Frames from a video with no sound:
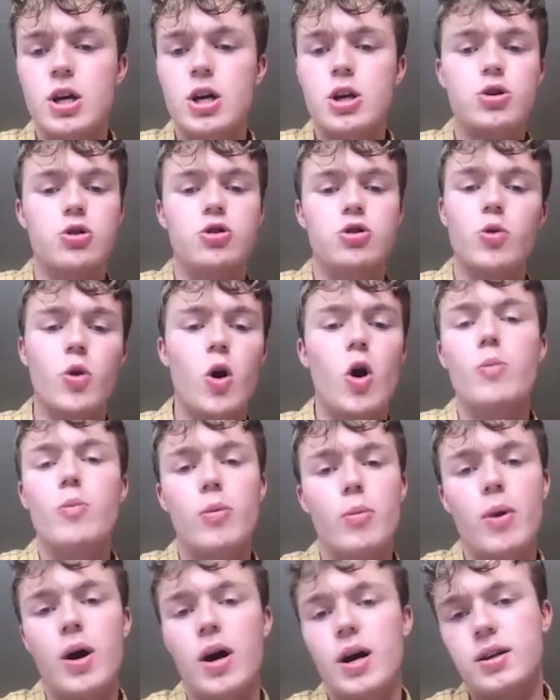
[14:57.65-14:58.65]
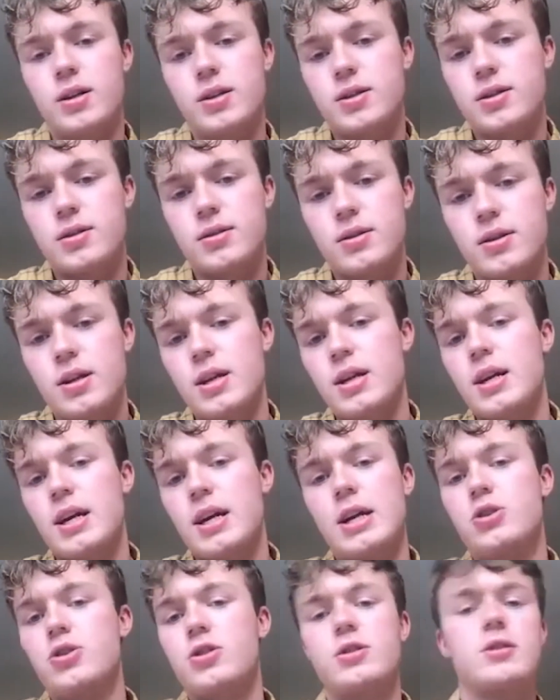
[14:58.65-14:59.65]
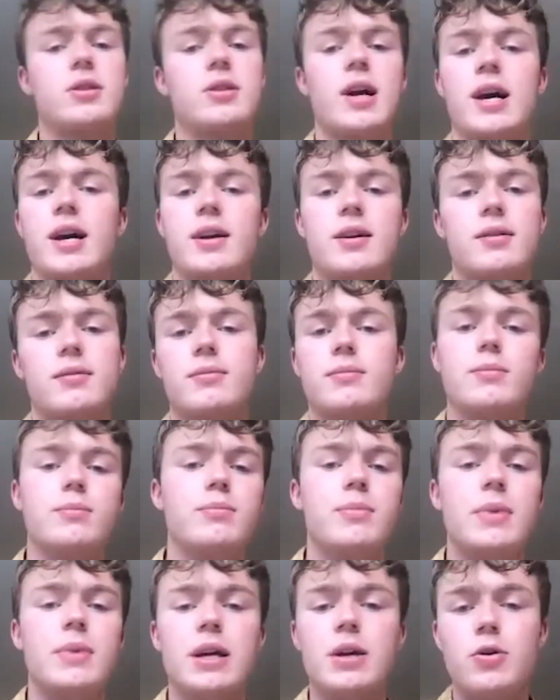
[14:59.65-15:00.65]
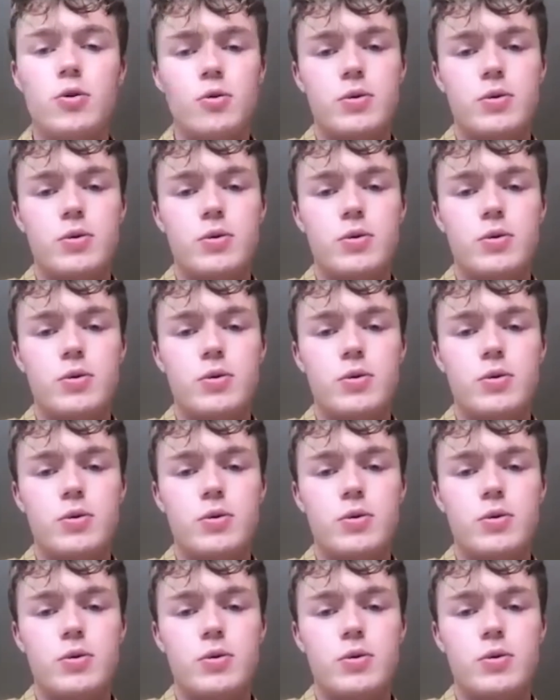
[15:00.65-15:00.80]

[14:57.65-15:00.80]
just do open mics and just like mingle